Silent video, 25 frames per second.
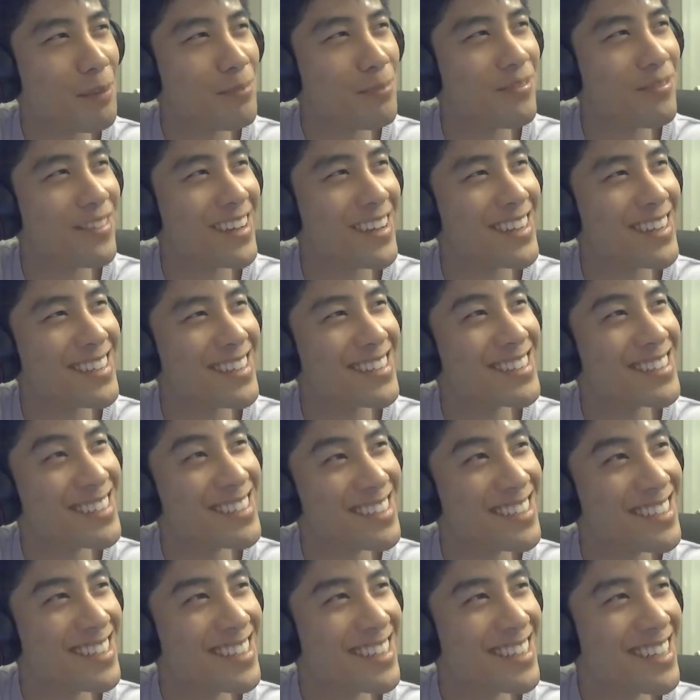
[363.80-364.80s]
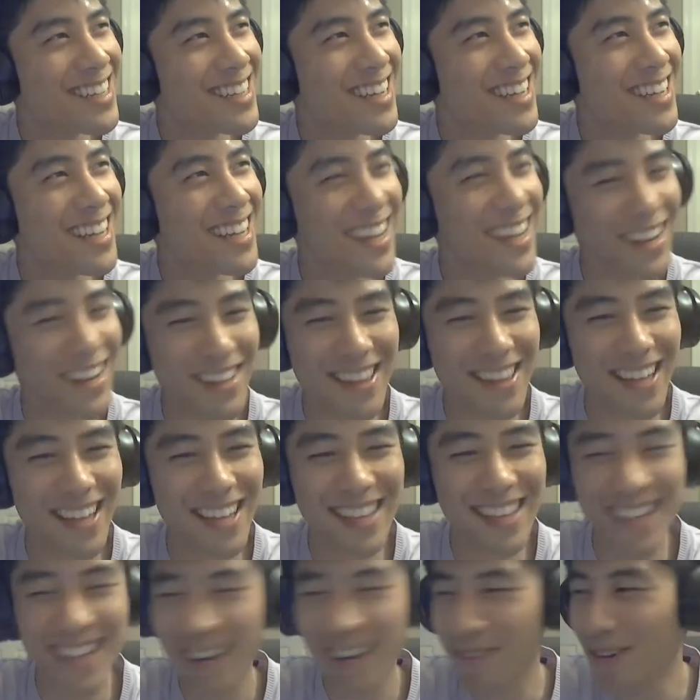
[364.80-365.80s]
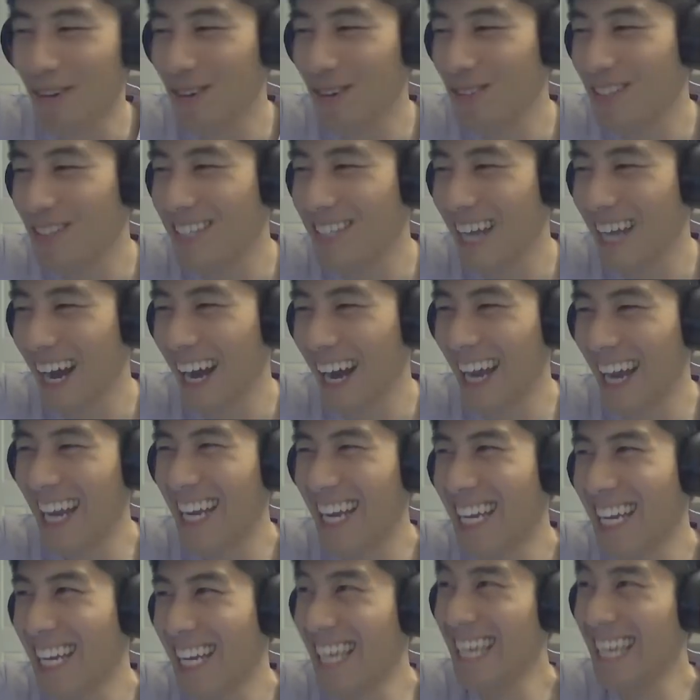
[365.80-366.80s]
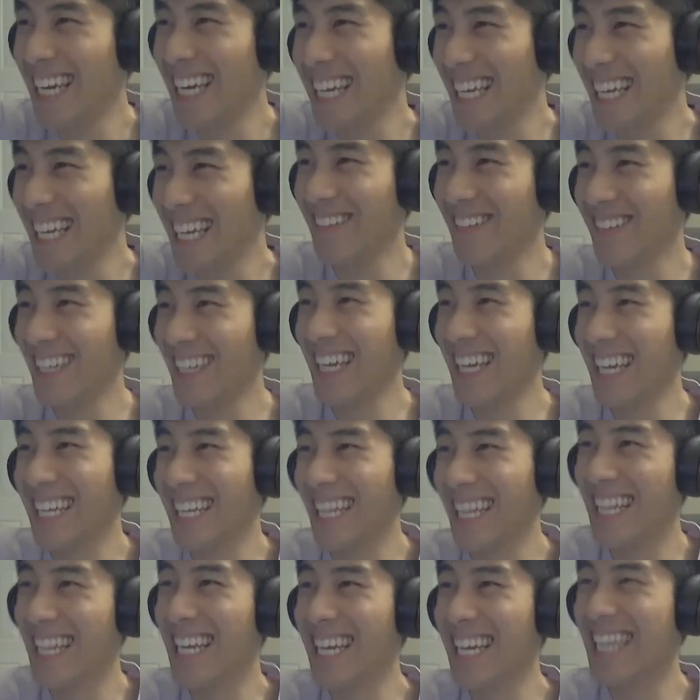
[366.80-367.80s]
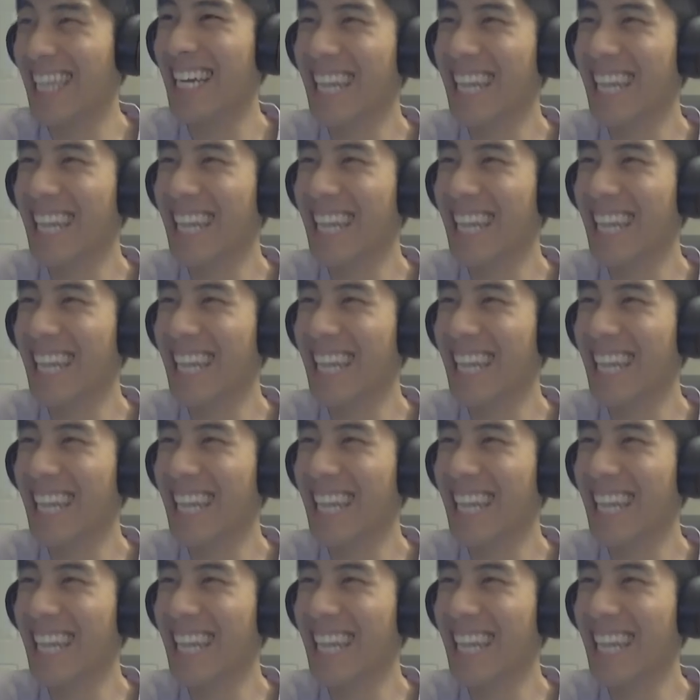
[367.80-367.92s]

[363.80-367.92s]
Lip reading: feel. Then I won't die immediately.